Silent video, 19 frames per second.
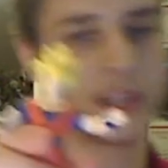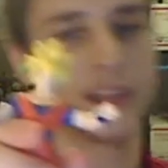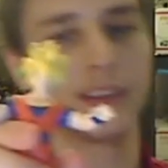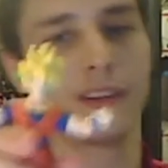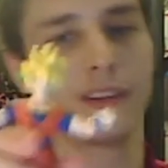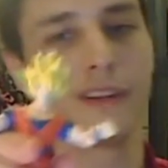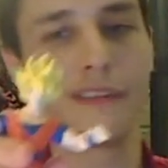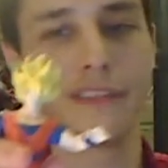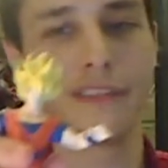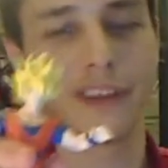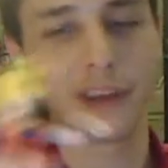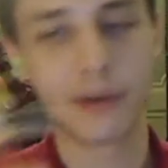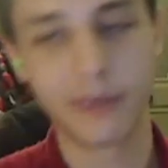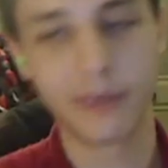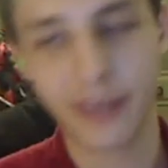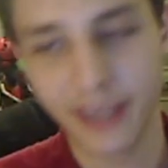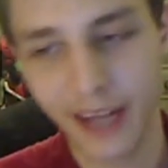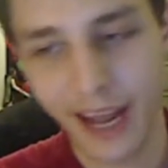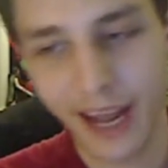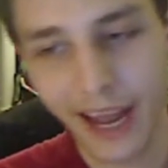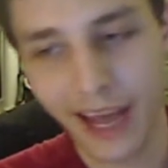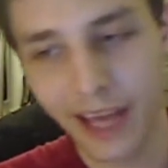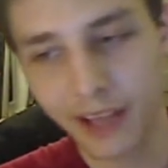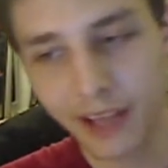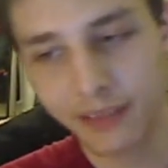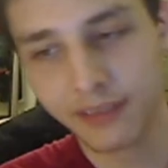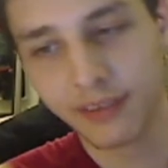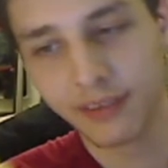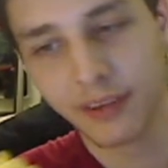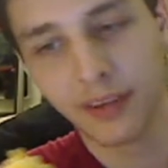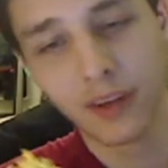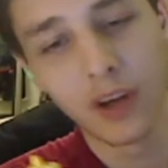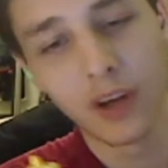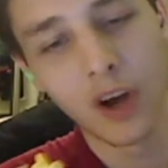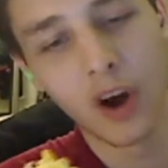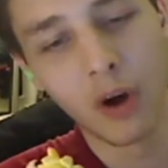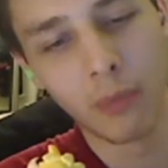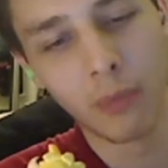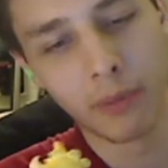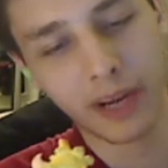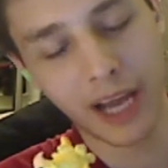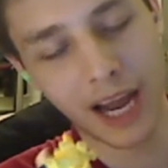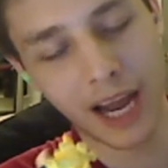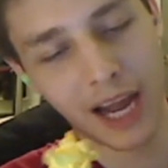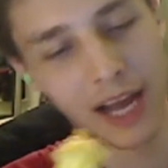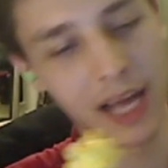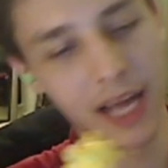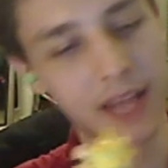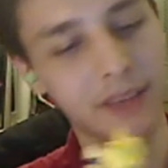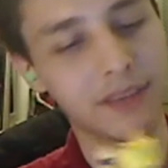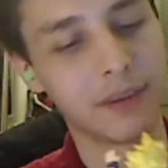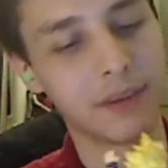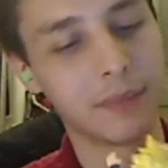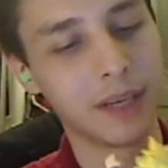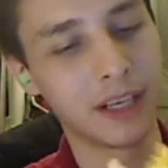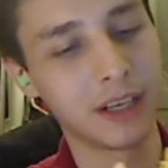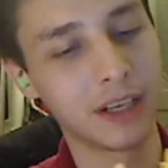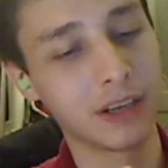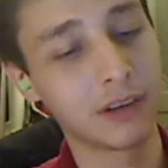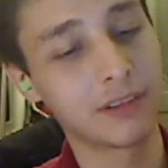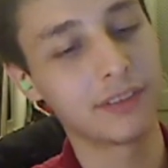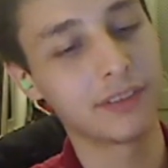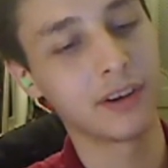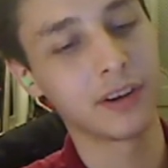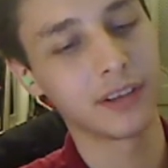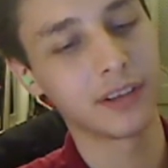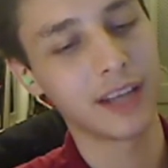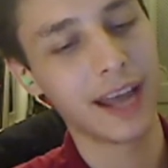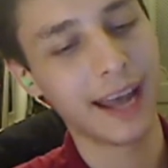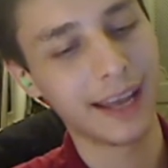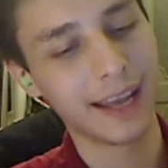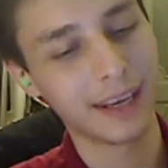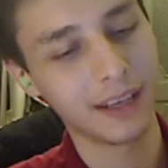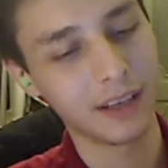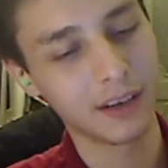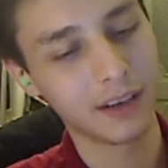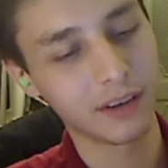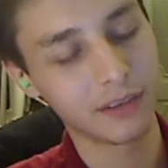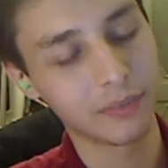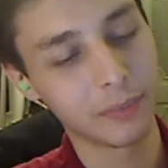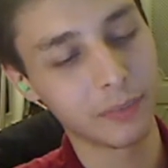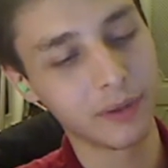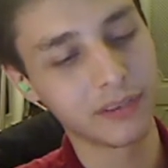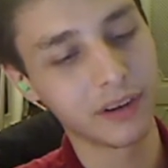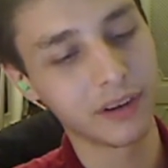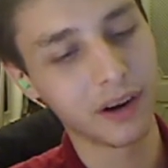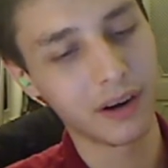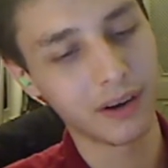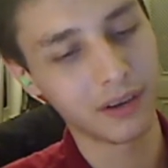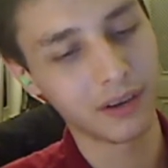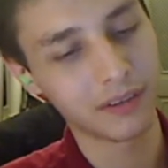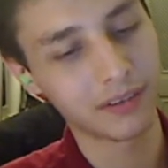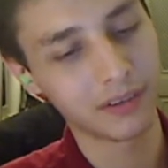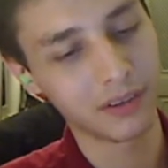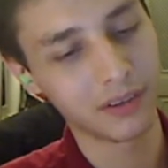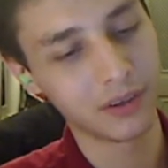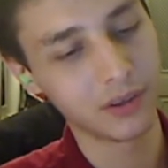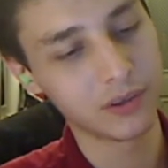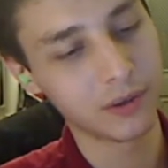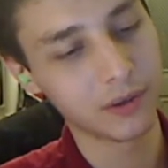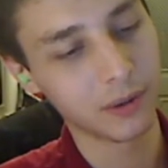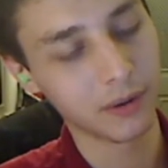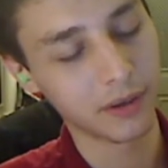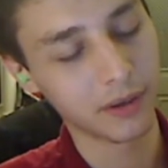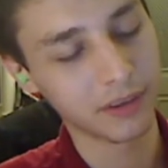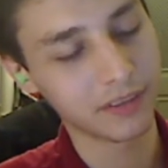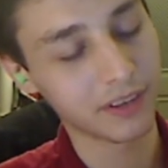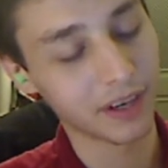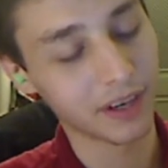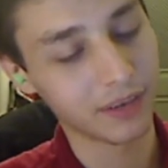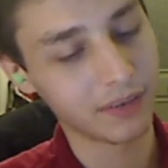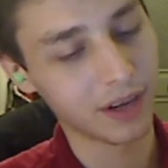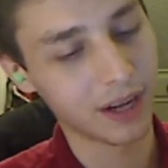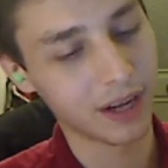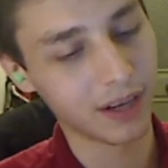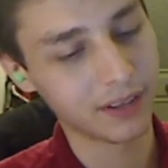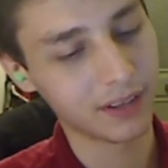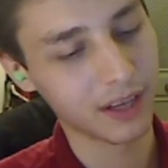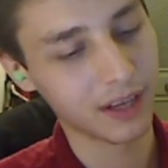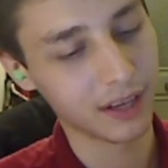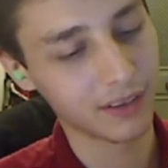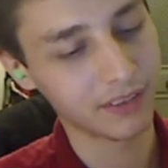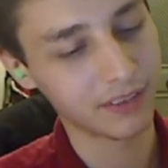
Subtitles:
this figurine has open hands. I mean, it looks uncanny, it looks bizarre, it looks unusual, it looks out of context,